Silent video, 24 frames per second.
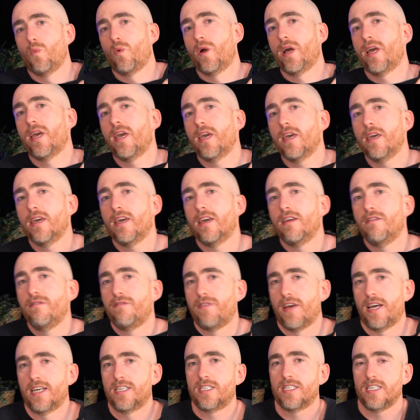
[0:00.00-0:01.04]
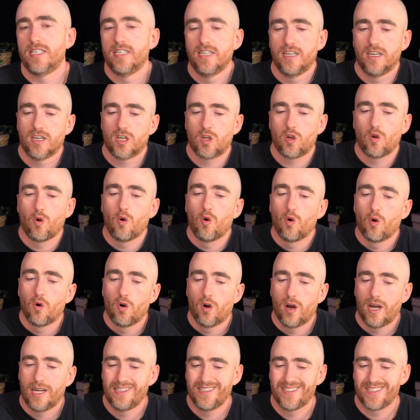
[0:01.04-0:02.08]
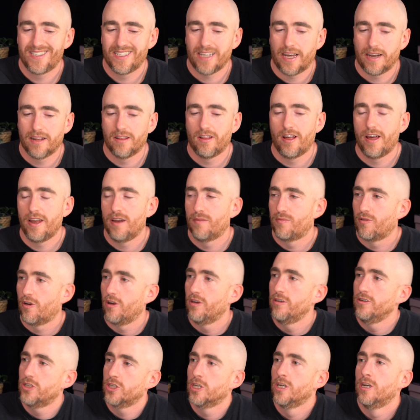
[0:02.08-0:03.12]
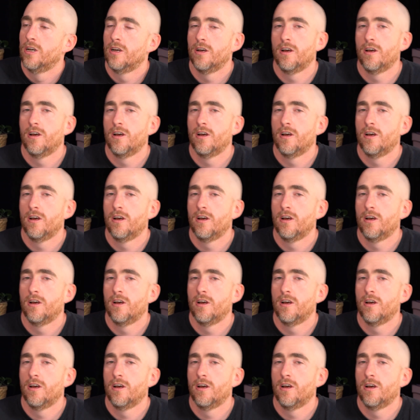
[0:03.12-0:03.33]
we invest in a core and satellite approach.